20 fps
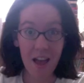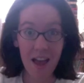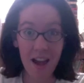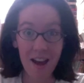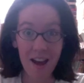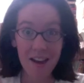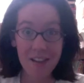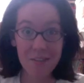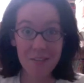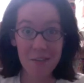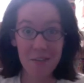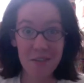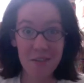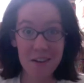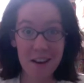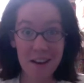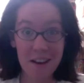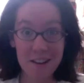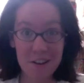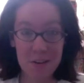Hi everyone,
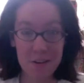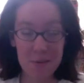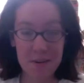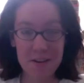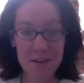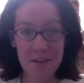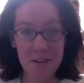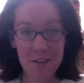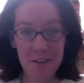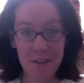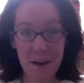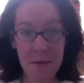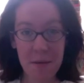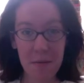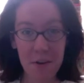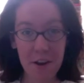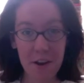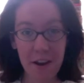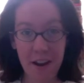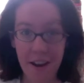I just went to the
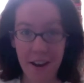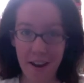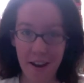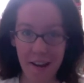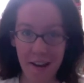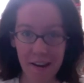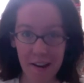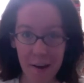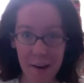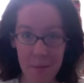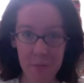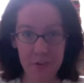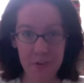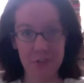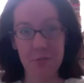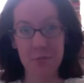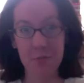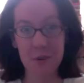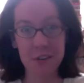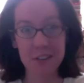library and I got a
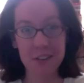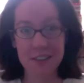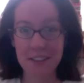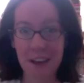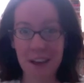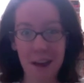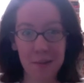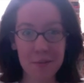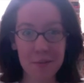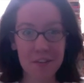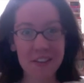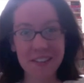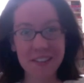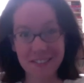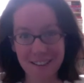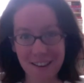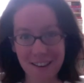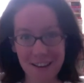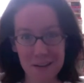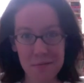bunch of books and I'm really
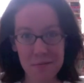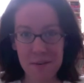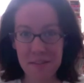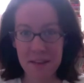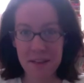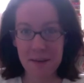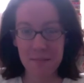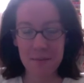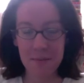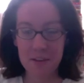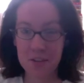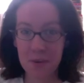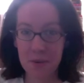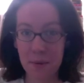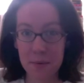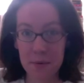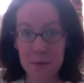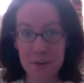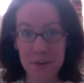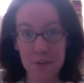excited about them, so
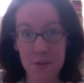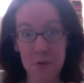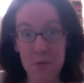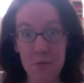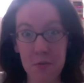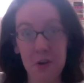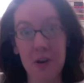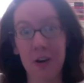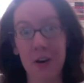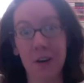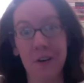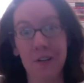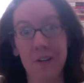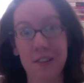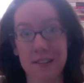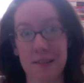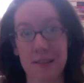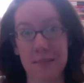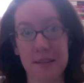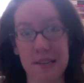I'm going to do a book haul,
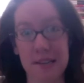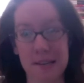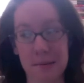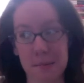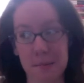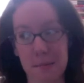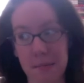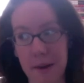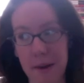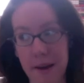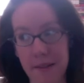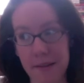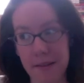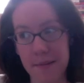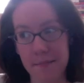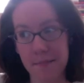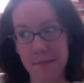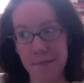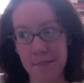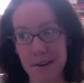except I didn't buy
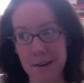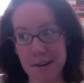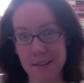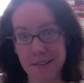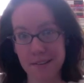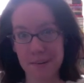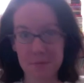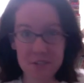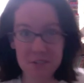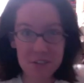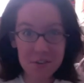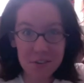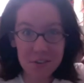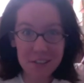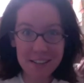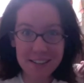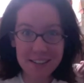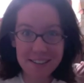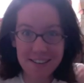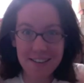them, but I'm still
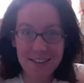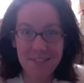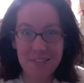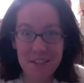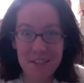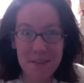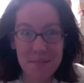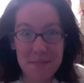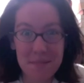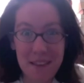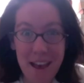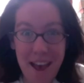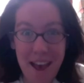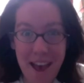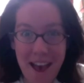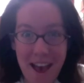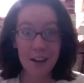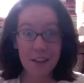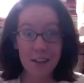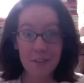really excited for them.
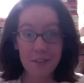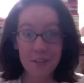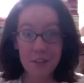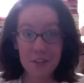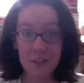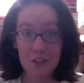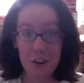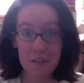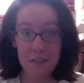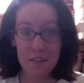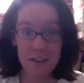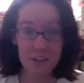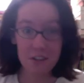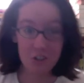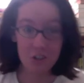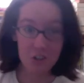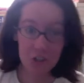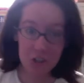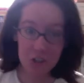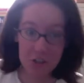Yeah! First off, I
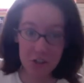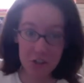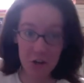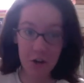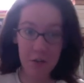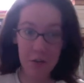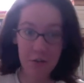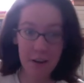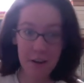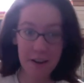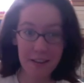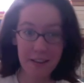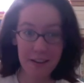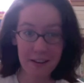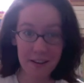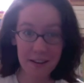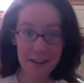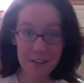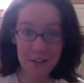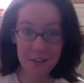just started reading The
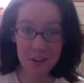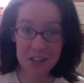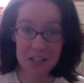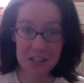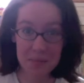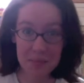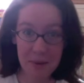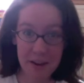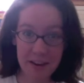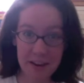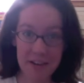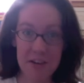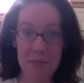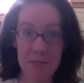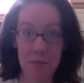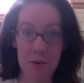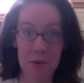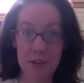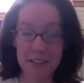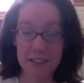Night Circus by Erin
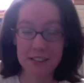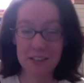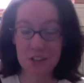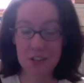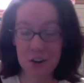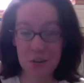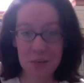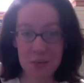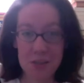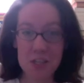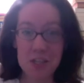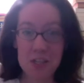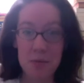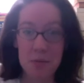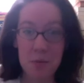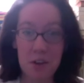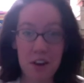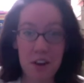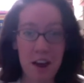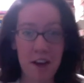Morgenstern, which is a
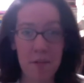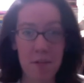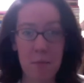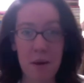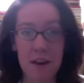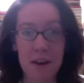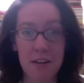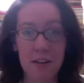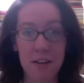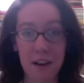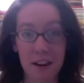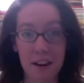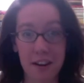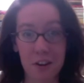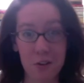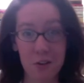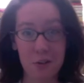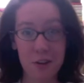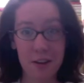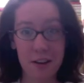book I've been dying
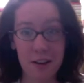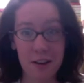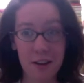to read